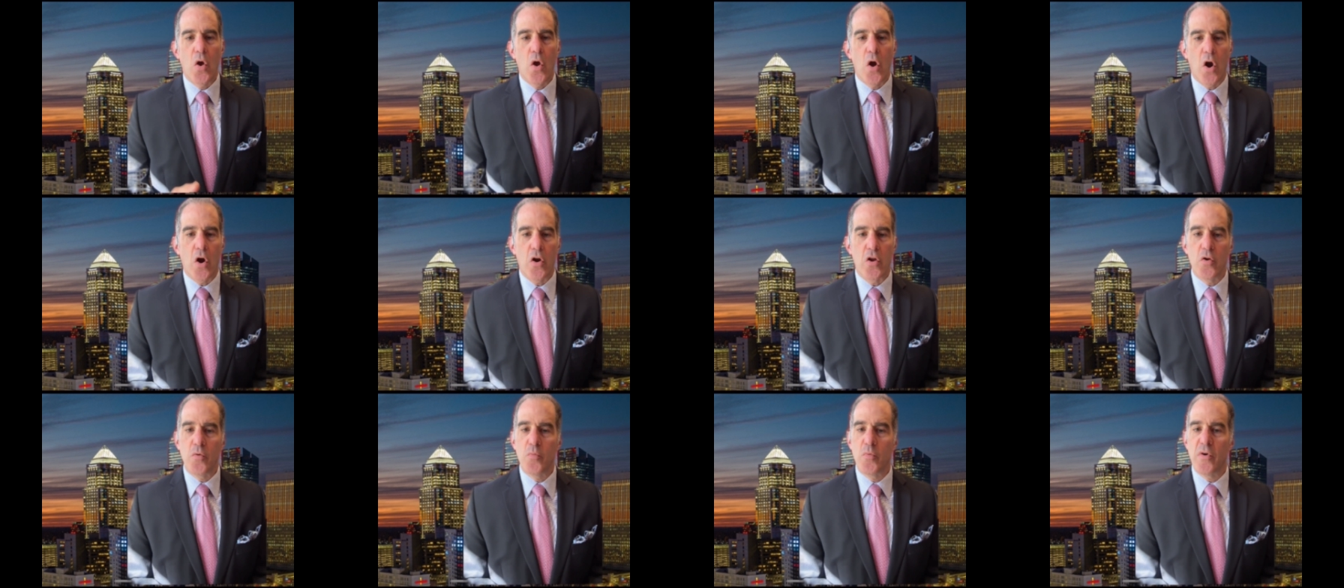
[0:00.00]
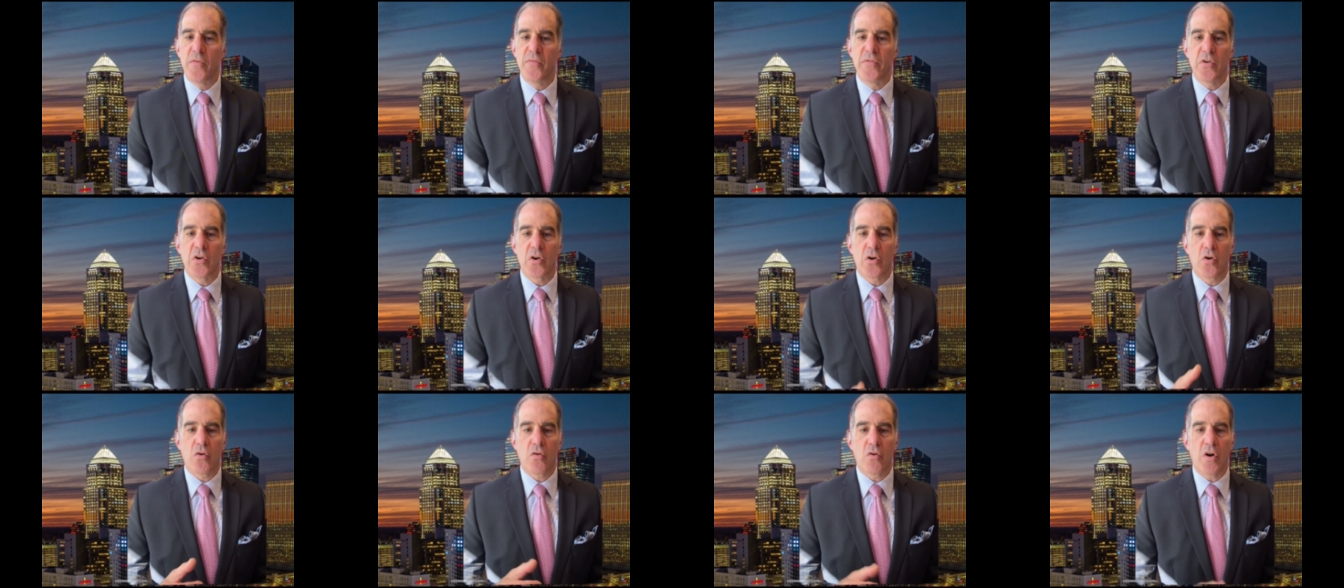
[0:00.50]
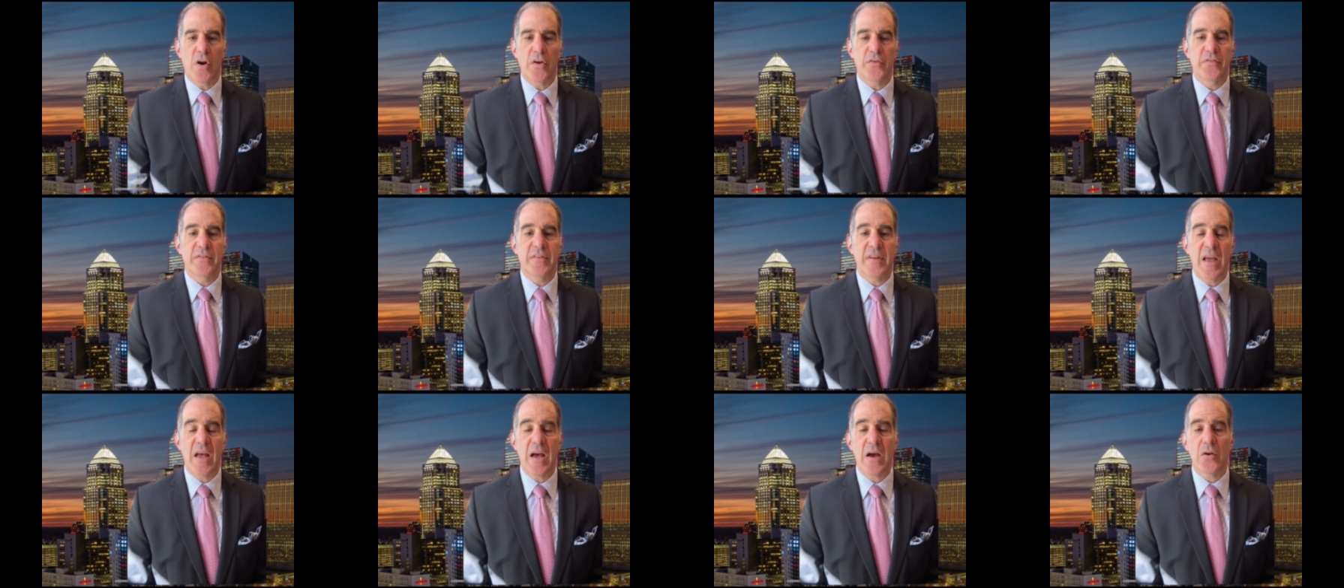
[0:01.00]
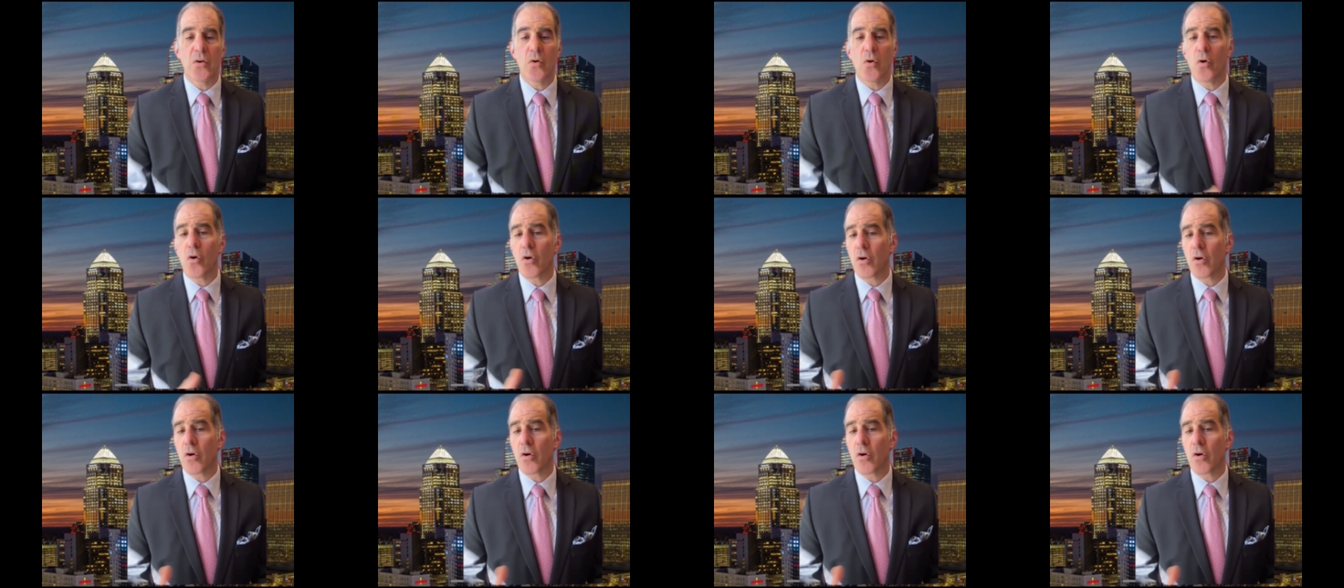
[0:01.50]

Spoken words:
Are you moving across town or